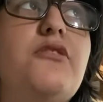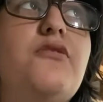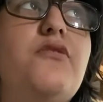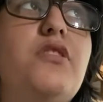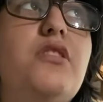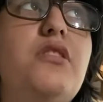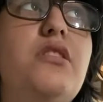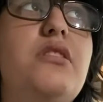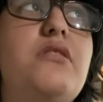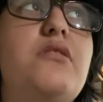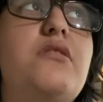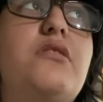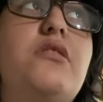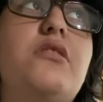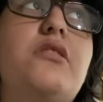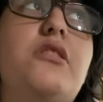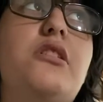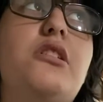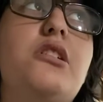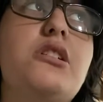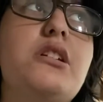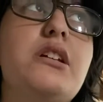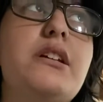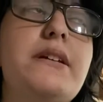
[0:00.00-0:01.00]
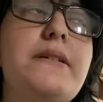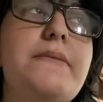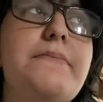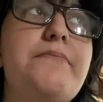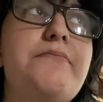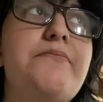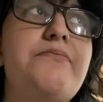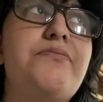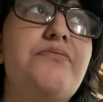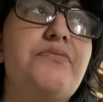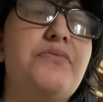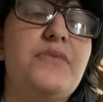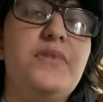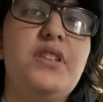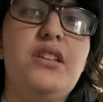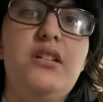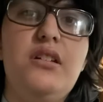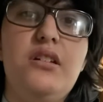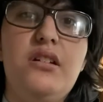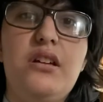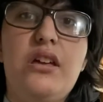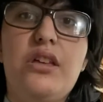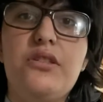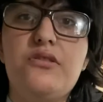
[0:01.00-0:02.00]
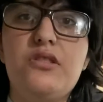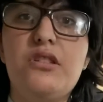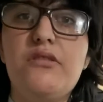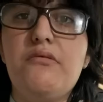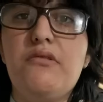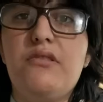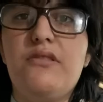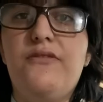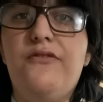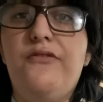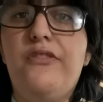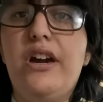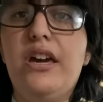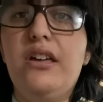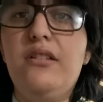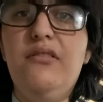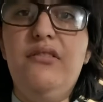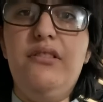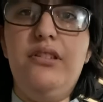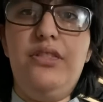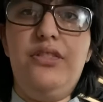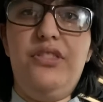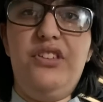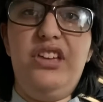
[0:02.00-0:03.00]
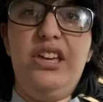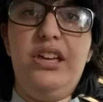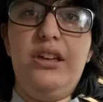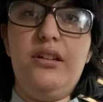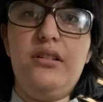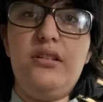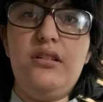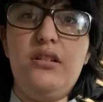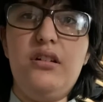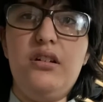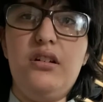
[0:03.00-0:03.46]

feelings to her, and she was fine with it,